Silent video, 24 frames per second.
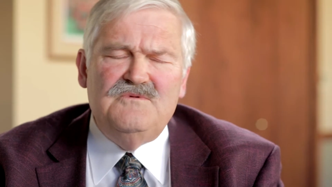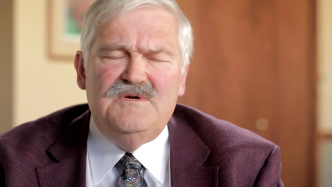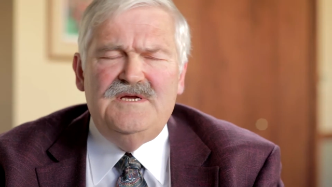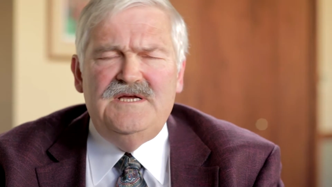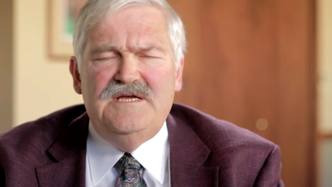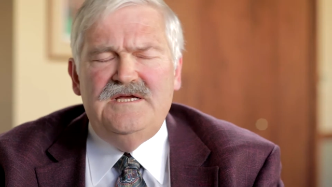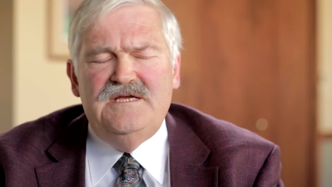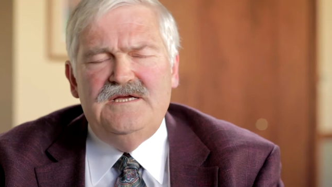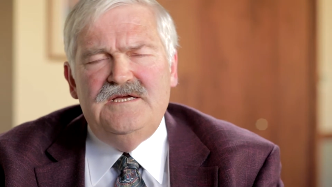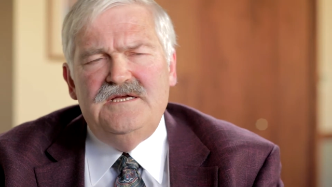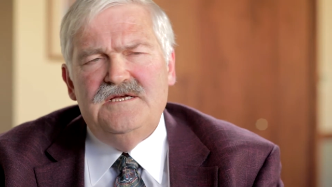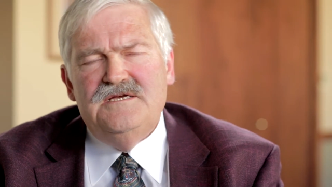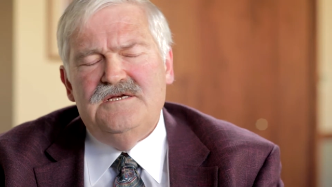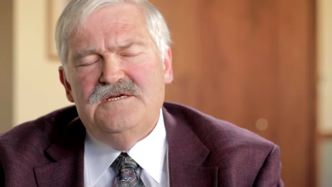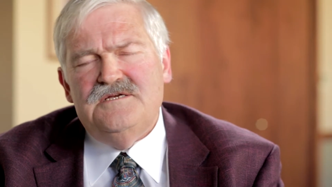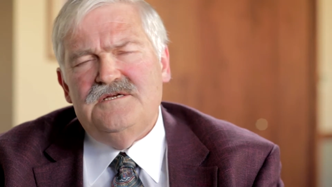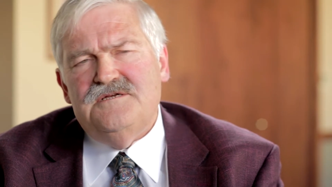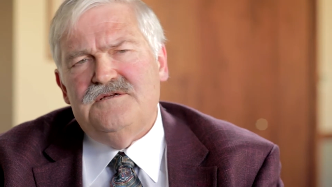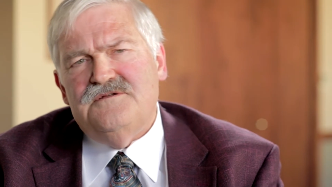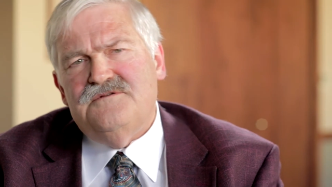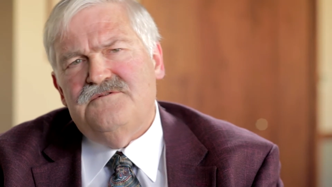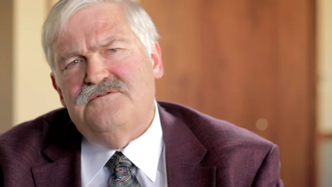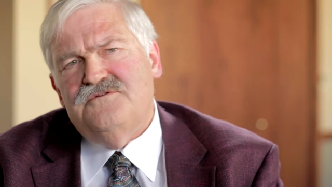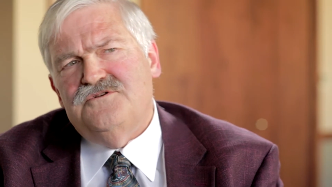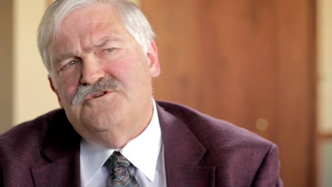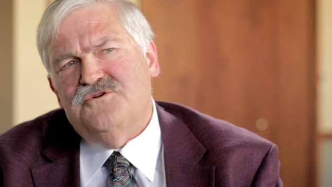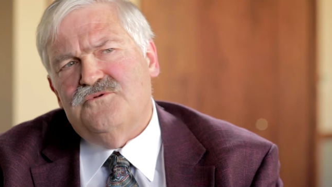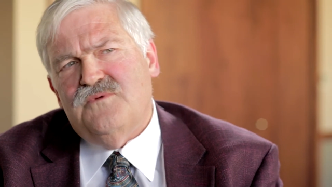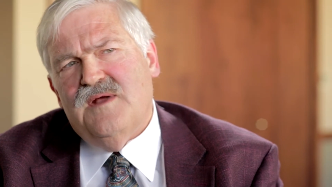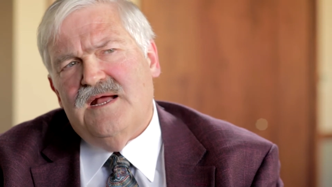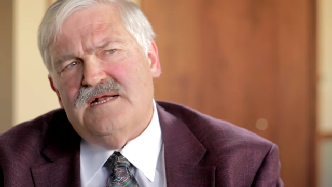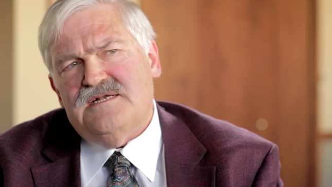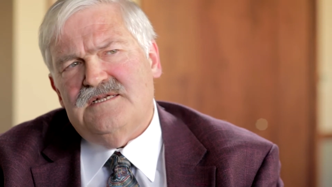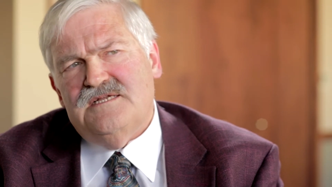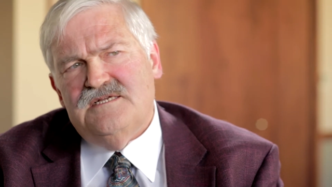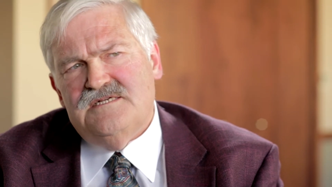we
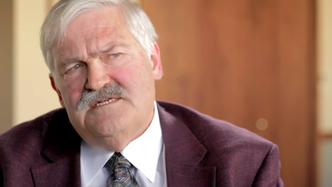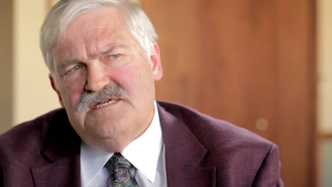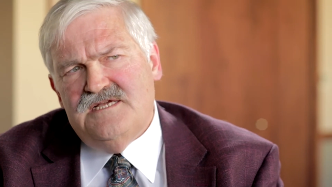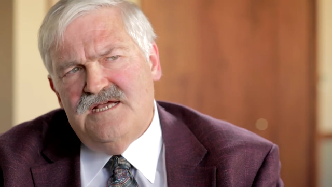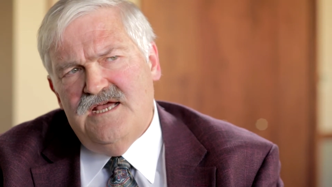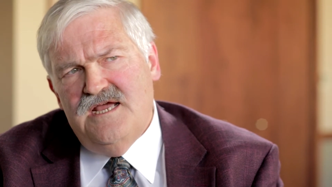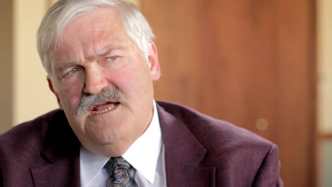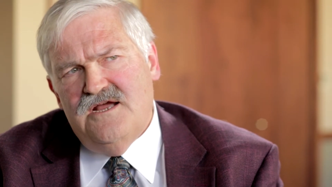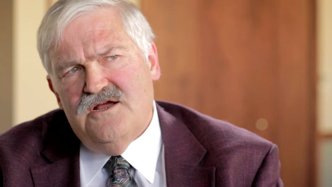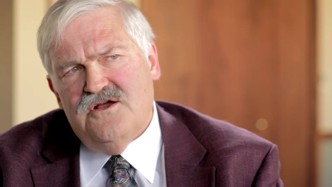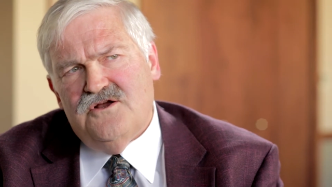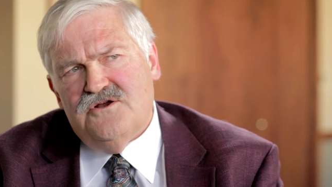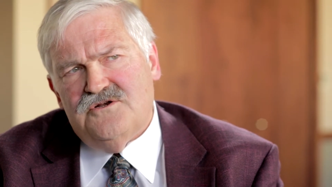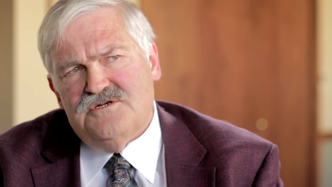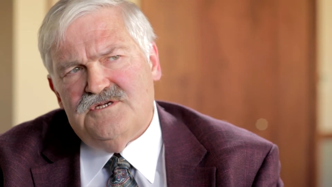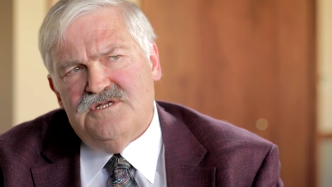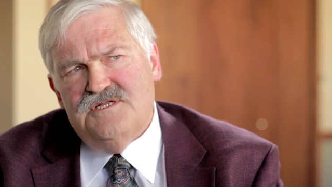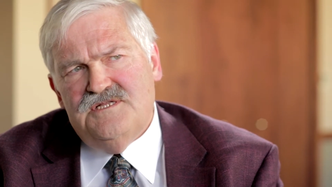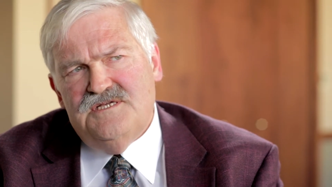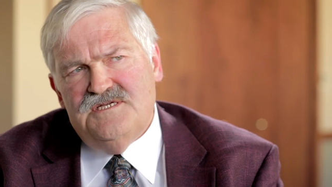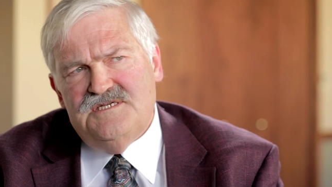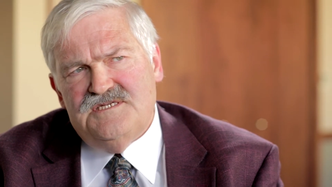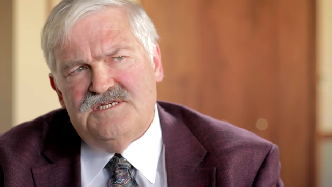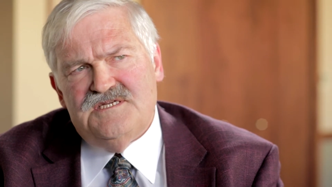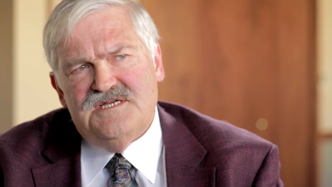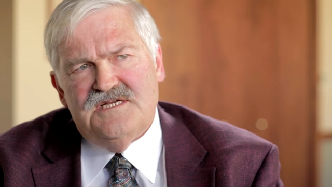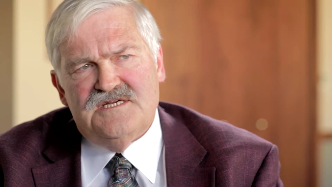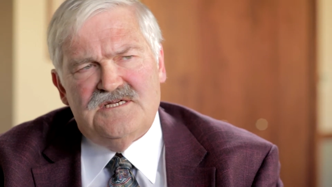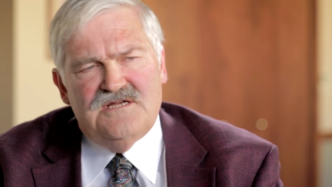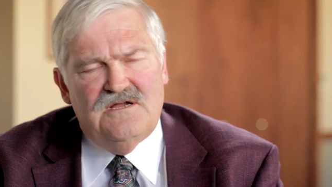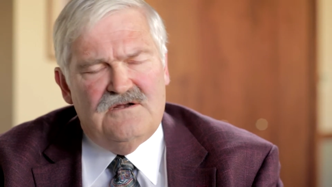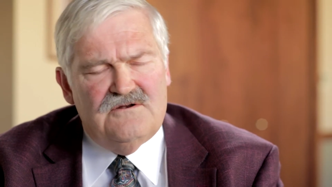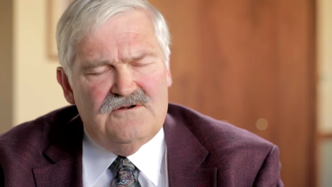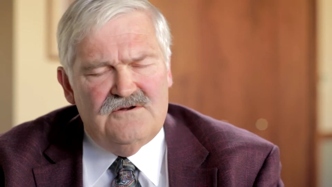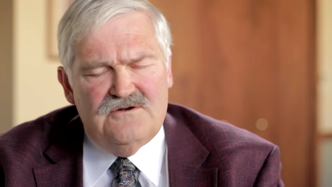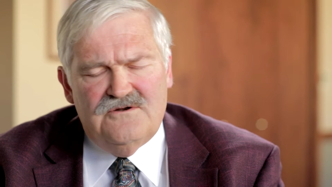directed care to the
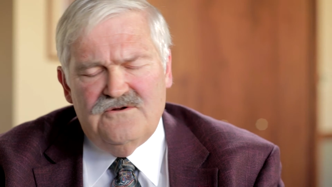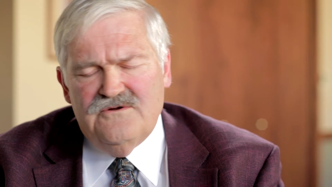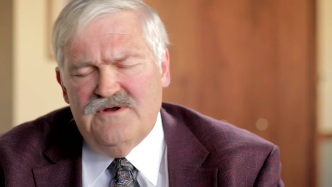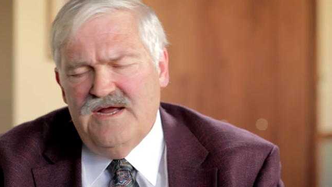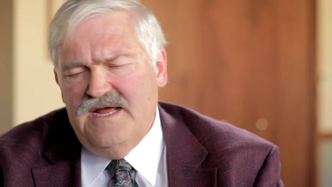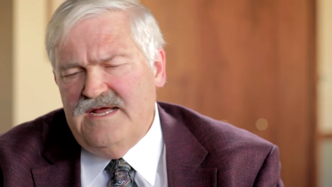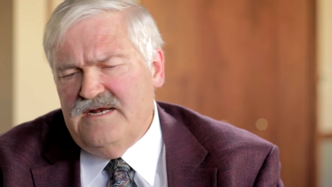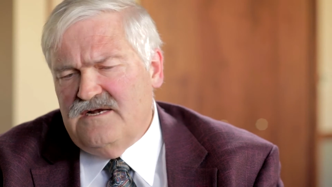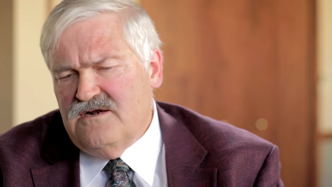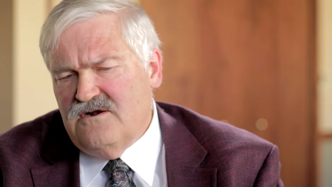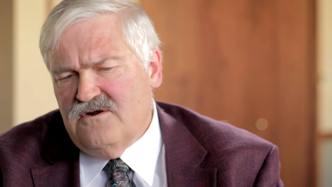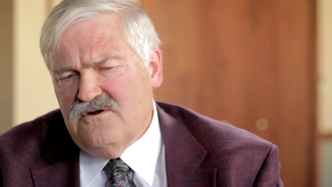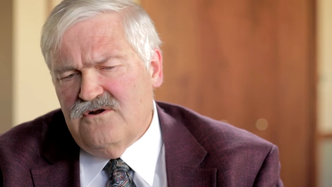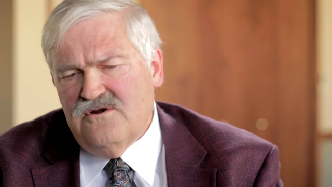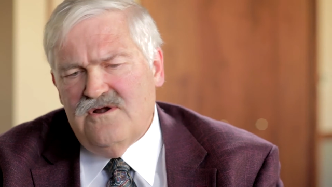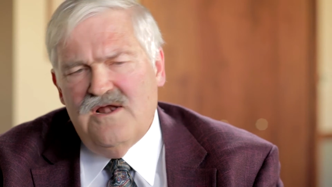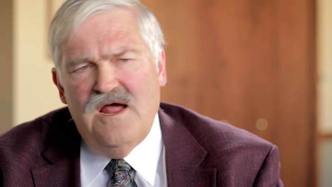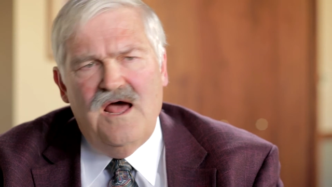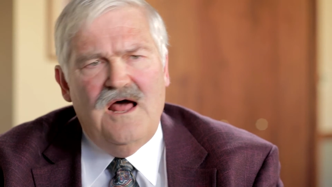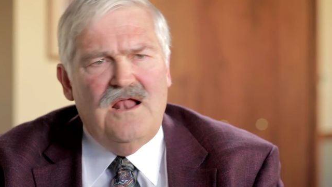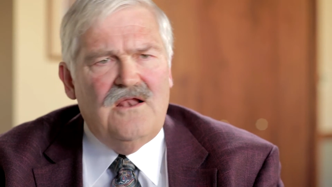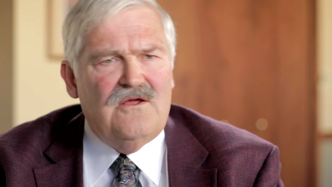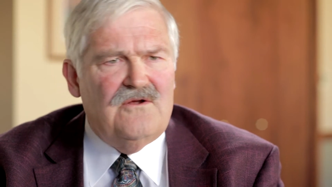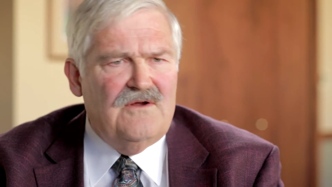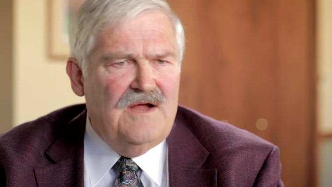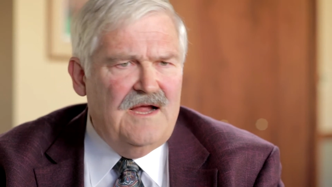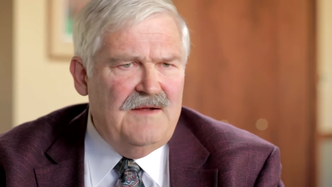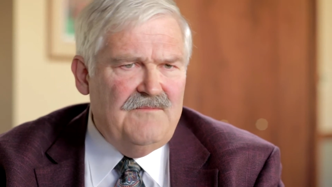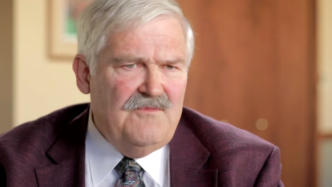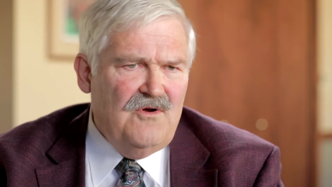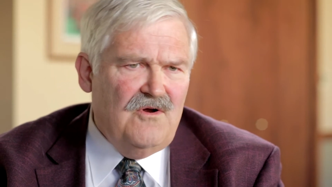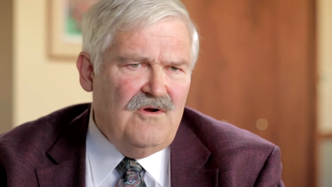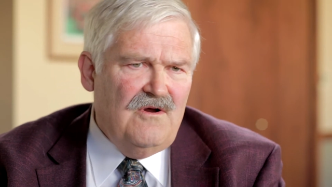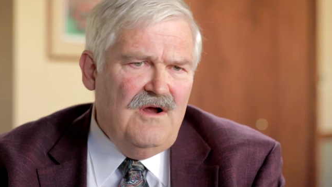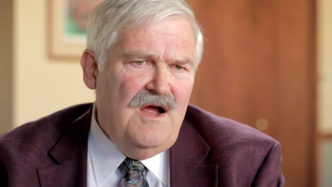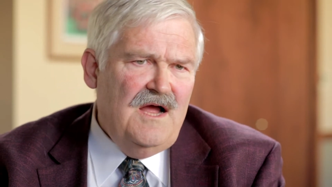$600 or $800
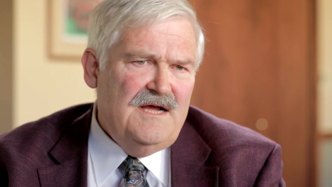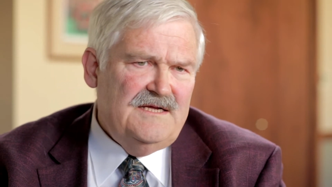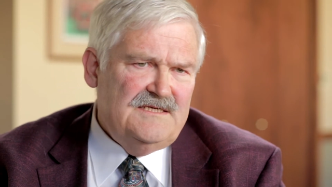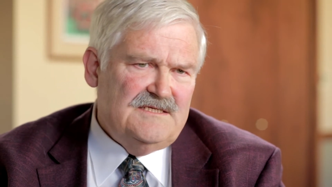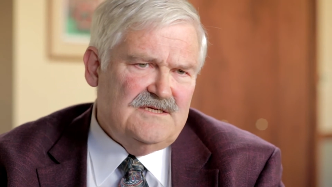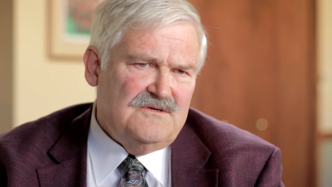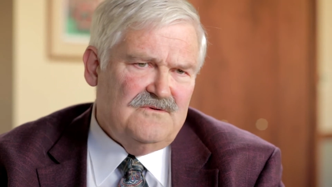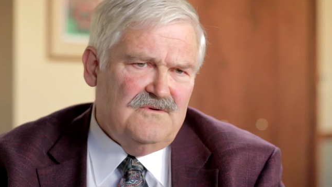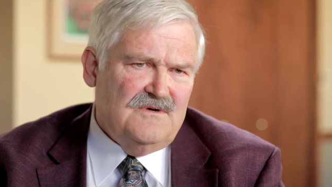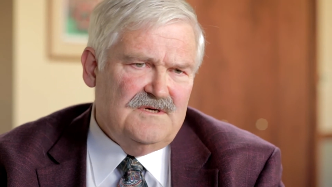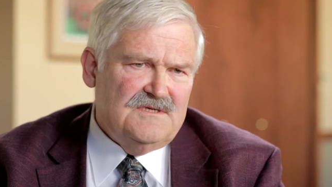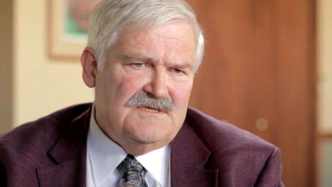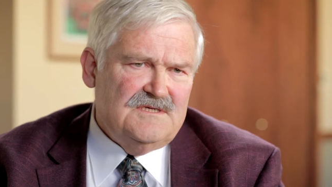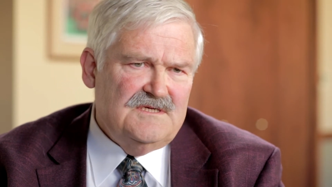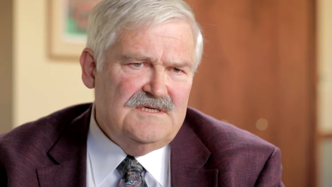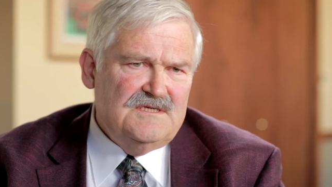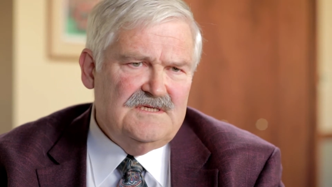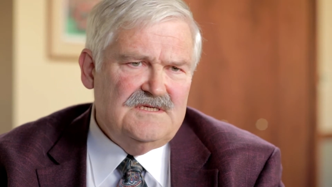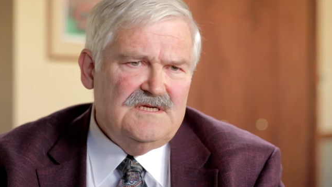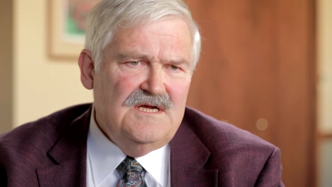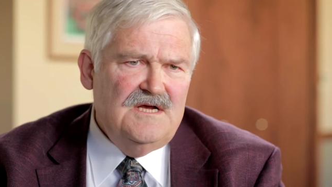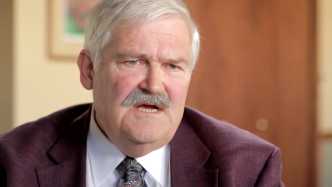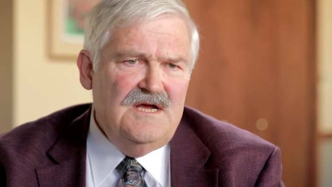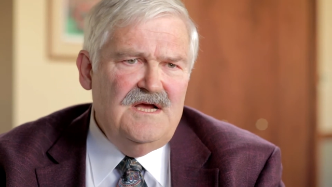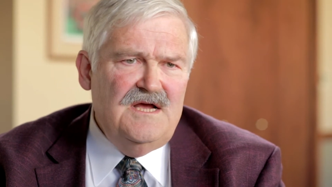MRI sources,